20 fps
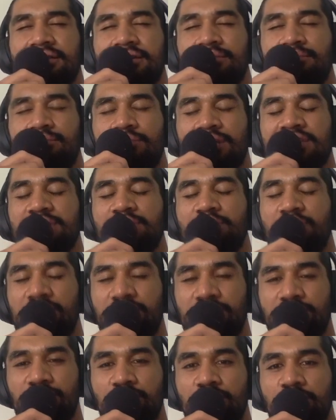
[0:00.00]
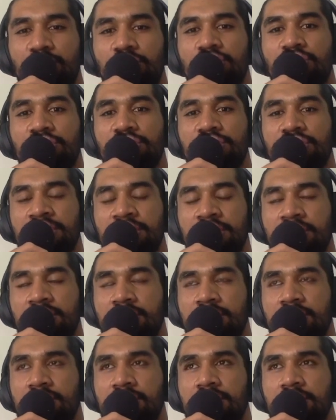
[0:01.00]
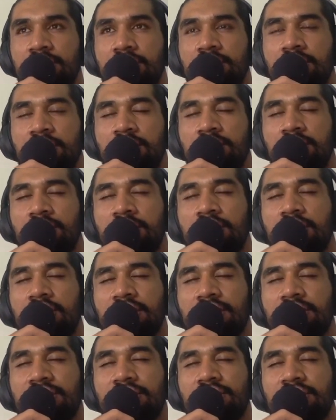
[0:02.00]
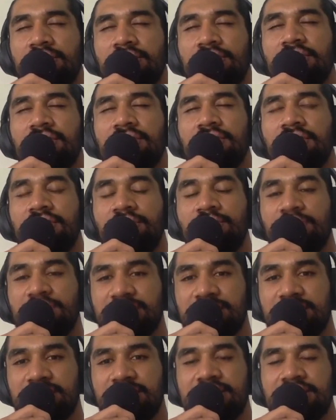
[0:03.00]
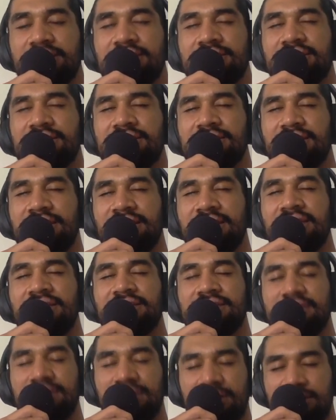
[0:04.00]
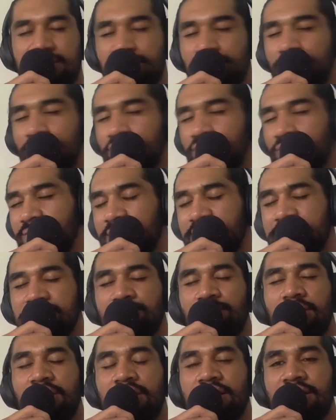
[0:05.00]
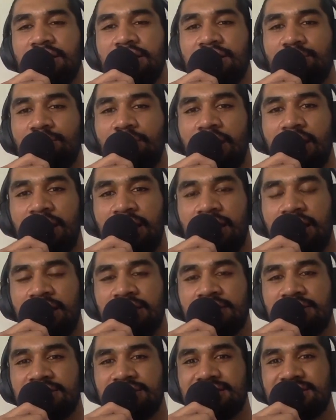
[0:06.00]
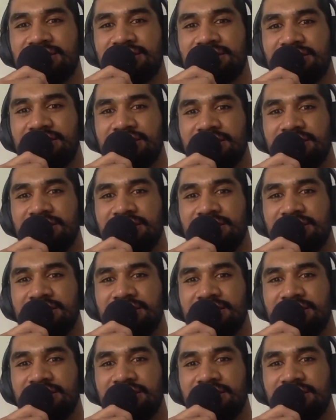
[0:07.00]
my spinal cord, and like the messages getting sent all the way to my hands.